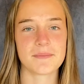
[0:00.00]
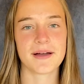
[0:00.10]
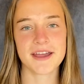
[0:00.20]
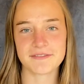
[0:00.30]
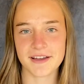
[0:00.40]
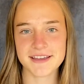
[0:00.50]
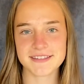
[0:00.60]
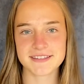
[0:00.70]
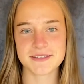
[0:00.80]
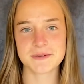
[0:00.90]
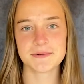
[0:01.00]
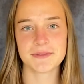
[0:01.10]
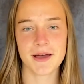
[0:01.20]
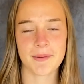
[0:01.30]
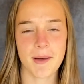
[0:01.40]
My advice to
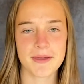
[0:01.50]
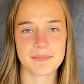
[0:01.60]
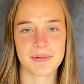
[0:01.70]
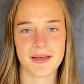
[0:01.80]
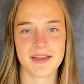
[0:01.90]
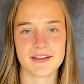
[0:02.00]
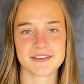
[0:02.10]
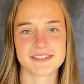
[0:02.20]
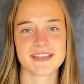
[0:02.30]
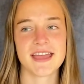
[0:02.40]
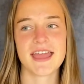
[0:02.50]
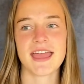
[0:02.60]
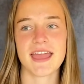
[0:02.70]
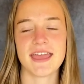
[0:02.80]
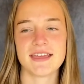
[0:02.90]
the upcoming players
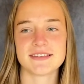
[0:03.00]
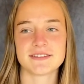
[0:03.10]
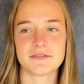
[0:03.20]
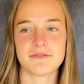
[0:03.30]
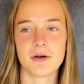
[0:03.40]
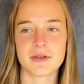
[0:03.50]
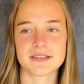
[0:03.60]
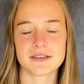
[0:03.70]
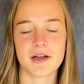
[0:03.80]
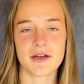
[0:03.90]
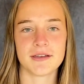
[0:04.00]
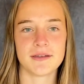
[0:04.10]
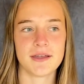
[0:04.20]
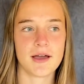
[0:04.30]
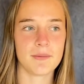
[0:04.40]
is to focus on
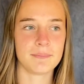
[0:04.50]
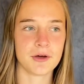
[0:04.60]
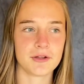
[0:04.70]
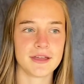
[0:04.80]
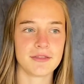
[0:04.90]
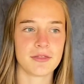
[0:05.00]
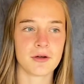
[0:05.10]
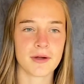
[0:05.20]
building the